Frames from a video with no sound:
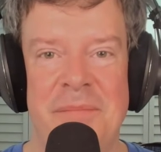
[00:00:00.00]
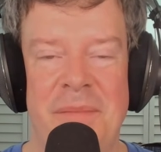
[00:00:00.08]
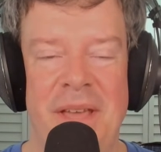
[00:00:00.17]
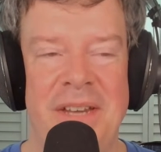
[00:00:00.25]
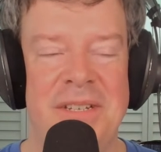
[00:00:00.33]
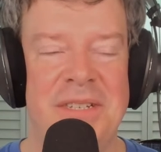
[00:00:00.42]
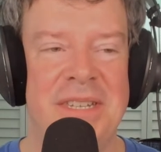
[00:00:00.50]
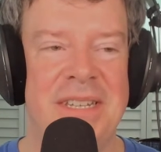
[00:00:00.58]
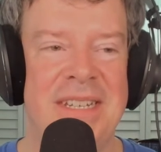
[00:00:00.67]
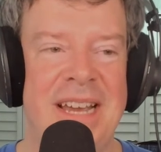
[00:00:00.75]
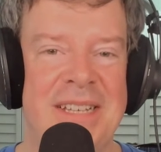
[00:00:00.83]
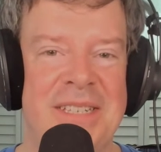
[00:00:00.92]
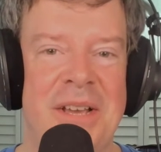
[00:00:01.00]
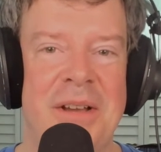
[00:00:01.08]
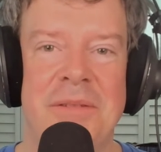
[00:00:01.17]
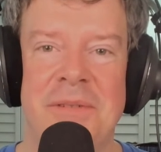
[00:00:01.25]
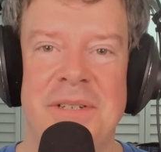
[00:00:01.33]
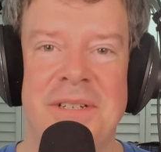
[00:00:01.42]
pages to the tax
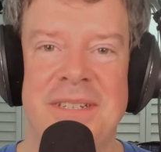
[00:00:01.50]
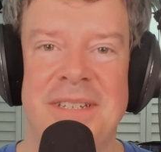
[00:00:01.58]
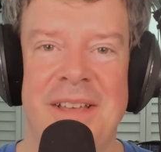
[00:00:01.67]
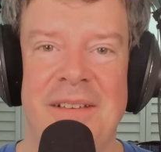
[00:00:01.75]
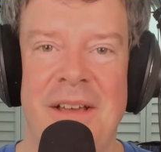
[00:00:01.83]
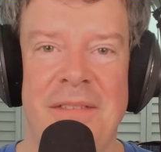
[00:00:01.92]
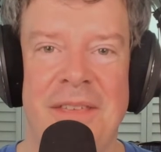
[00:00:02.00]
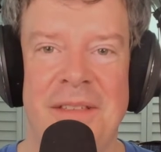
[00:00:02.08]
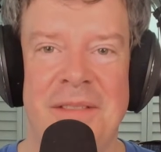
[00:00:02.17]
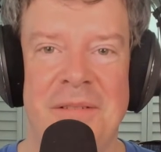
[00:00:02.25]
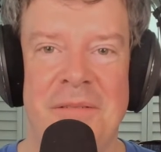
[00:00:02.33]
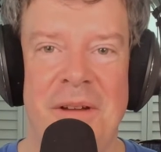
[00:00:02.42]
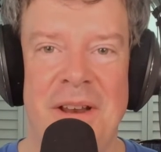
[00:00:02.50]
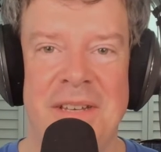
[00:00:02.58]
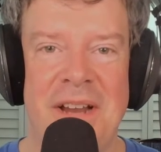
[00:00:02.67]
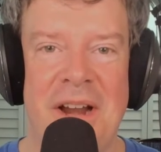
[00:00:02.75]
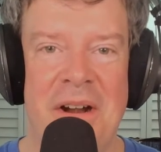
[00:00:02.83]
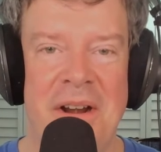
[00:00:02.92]
code, which is like, I think, the
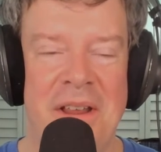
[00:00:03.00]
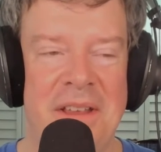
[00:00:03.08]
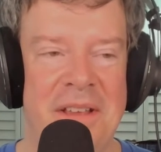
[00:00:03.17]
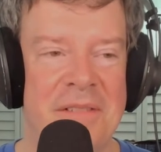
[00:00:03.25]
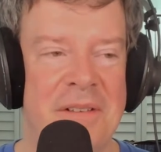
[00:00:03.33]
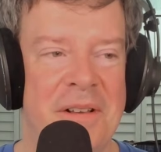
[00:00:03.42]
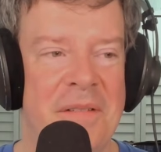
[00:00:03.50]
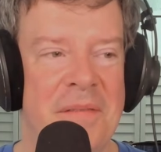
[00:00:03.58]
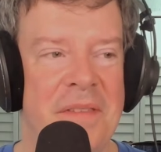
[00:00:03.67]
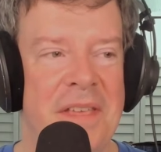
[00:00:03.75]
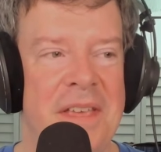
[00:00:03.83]
greatest irony of all.